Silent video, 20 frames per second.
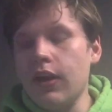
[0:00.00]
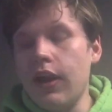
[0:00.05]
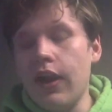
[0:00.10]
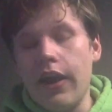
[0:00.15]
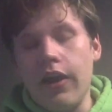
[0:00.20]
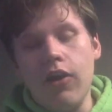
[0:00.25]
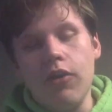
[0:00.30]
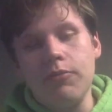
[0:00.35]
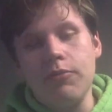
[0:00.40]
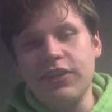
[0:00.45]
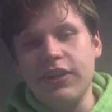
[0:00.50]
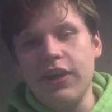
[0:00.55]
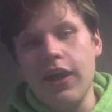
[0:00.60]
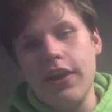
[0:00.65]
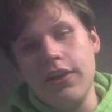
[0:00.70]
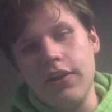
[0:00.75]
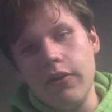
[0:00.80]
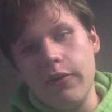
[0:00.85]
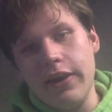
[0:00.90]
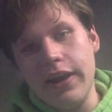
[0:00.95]
I hope to
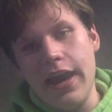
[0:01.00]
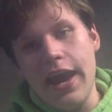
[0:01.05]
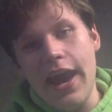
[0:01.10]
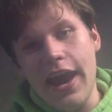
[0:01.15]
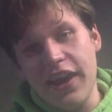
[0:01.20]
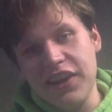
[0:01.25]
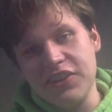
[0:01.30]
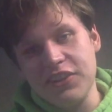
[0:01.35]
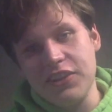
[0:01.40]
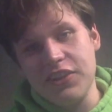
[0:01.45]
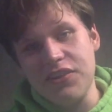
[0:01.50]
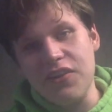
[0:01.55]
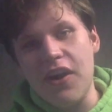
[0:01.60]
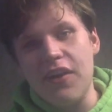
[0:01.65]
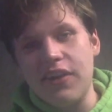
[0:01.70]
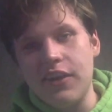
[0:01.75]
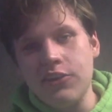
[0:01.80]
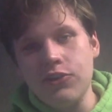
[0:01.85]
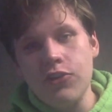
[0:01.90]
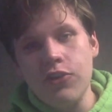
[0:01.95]
God no one actually
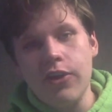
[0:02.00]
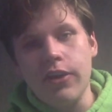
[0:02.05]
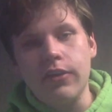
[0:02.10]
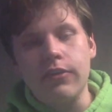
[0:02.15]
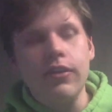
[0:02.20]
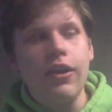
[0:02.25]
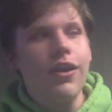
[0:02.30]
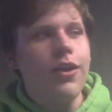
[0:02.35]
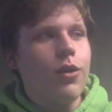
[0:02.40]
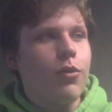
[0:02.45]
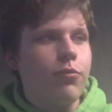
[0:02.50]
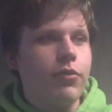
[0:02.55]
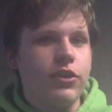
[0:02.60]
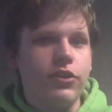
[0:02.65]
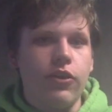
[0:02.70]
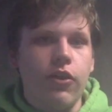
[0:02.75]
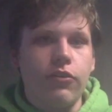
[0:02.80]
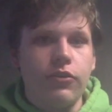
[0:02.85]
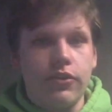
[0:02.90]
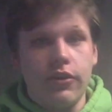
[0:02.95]
thought they should, but
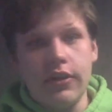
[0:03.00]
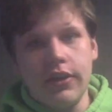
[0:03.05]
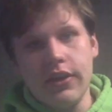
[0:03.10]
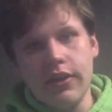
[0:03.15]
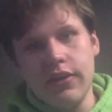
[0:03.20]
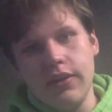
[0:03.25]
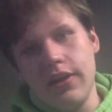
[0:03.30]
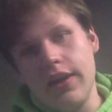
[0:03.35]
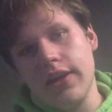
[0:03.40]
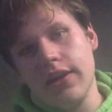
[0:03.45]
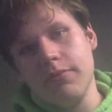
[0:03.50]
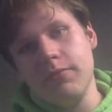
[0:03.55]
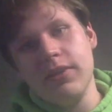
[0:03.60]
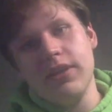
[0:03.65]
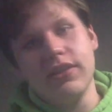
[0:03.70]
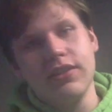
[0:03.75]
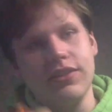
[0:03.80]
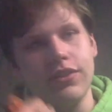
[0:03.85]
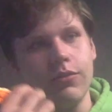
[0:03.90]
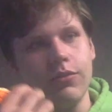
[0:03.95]
don't tourniquet the neck,
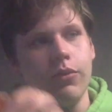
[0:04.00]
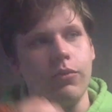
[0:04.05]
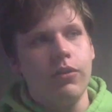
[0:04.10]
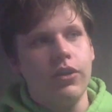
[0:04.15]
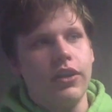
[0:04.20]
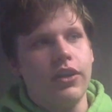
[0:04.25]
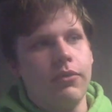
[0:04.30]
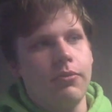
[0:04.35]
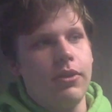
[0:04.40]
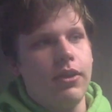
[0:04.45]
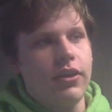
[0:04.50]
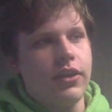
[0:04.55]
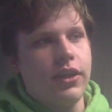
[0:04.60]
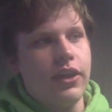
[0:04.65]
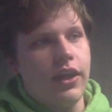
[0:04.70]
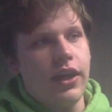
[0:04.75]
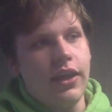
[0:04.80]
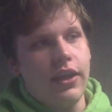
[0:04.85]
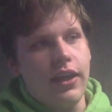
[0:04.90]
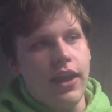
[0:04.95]
because then we wouldn't be able to
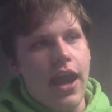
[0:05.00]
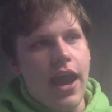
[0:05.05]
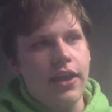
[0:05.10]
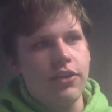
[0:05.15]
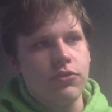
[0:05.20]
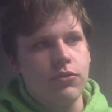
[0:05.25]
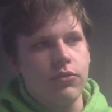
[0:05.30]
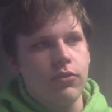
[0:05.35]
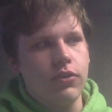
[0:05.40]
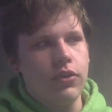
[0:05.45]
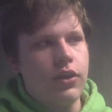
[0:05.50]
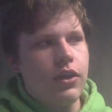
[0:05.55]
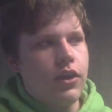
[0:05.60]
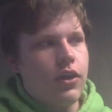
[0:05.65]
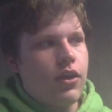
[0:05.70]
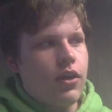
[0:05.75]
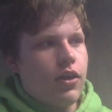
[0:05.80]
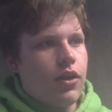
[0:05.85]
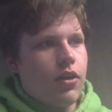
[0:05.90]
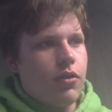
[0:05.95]
get any actual
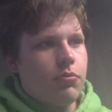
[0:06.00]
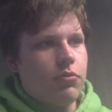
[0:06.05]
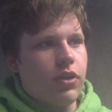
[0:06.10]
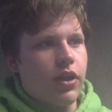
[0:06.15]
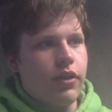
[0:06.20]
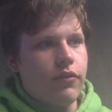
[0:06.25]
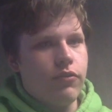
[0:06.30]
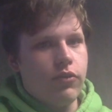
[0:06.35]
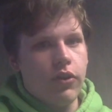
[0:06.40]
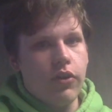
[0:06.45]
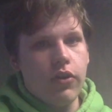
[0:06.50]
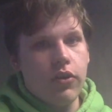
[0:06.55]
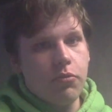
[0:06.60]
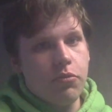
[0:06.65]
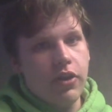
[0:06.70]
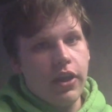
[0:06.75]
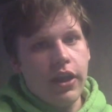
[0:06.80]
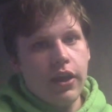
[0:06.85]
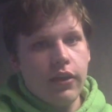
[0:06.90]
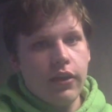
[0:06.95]
blood flow to the
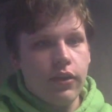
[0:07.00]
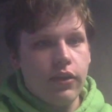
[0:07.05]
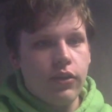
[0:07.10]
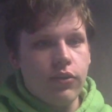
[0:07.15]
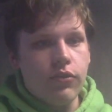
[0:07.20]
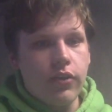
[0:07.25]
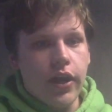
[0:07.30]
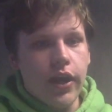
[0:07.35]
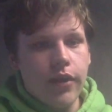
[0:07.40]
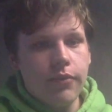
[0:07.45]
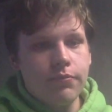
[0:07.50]
brain, and then you die.